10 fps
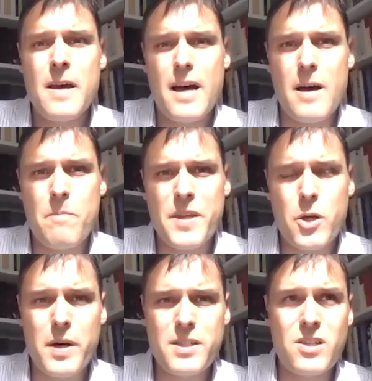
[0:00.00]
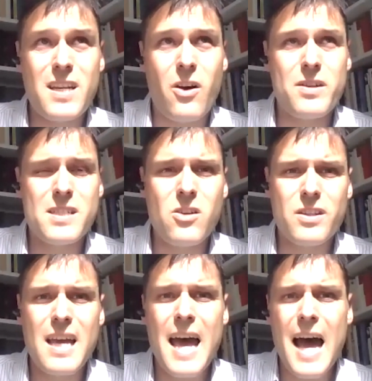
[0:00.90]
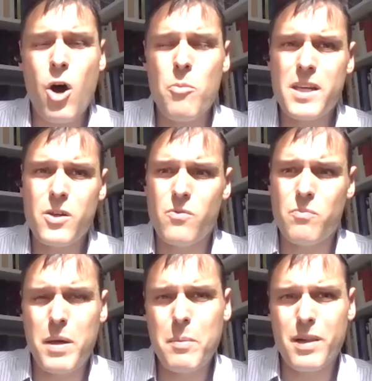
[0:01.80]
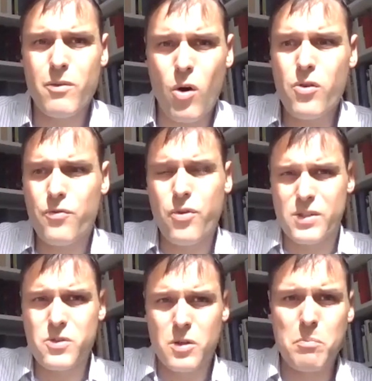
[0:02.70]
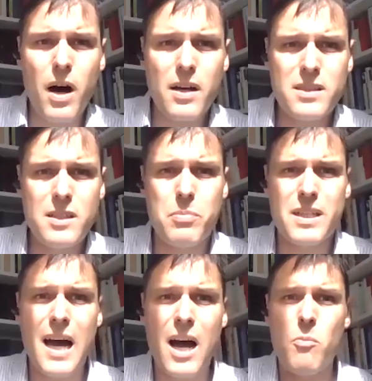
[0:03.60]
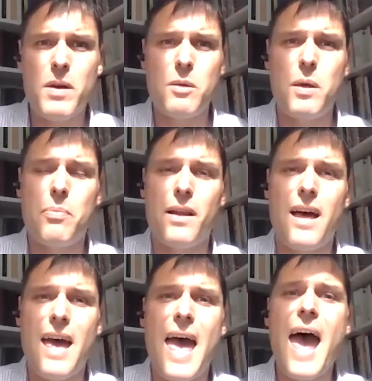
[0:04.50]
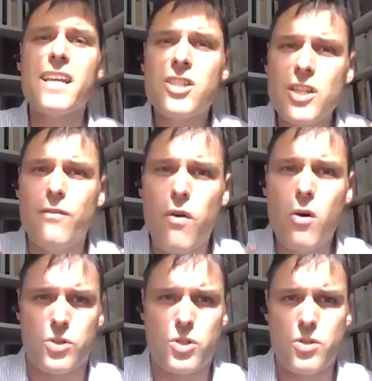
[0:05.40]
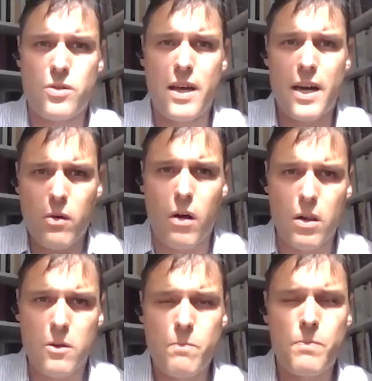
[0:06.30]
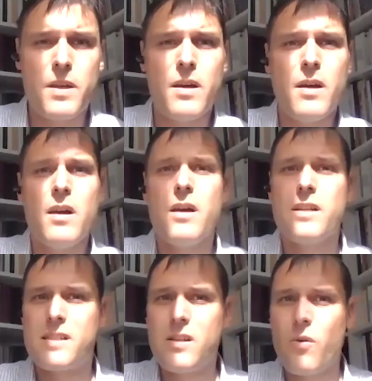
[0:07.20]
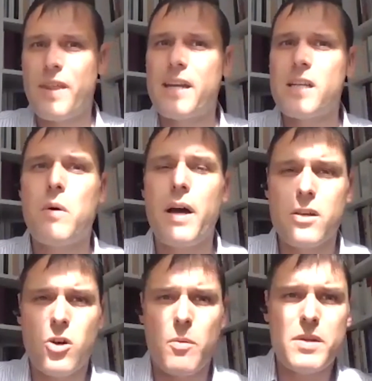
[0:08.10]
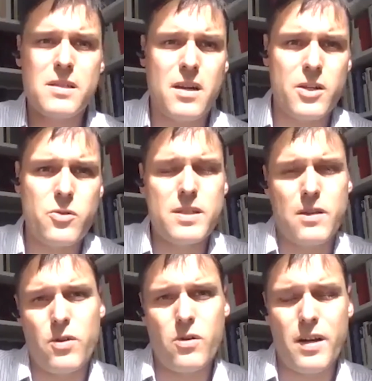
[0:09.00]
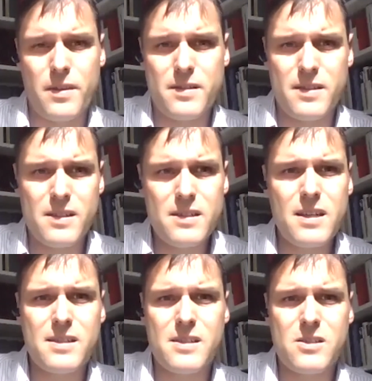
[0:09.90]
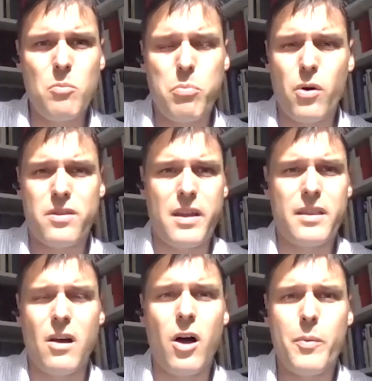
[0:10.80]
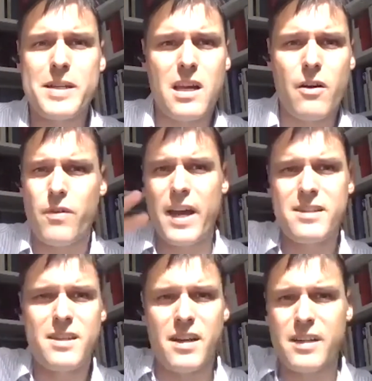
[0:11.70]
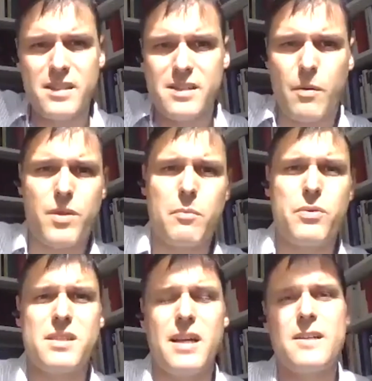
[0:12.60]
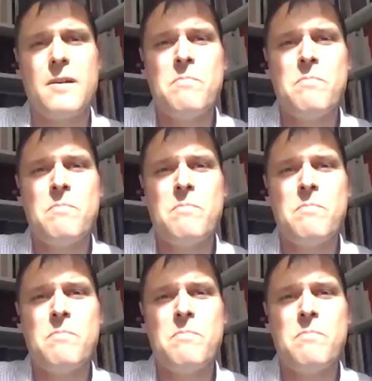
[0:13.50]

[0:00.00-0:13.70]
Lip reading: the question now is not how many people vote for a certain party, but how many people actually vote at all. So that is why in communist countries, if you look at the statistics, it's so important that they always have 80, 90 something %